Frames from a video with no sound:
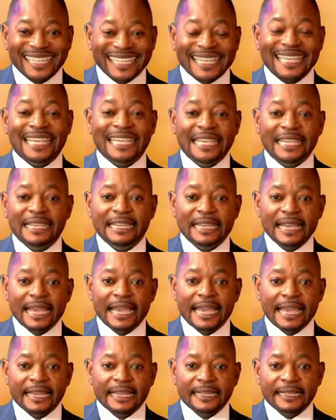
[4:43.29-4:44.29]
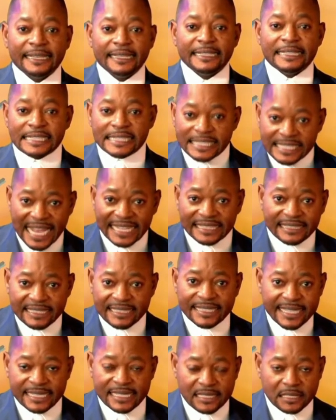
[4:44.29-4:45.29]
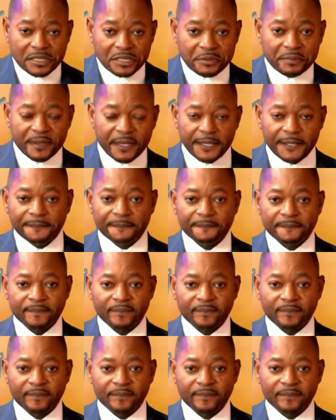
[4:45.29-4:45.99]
he set this to be.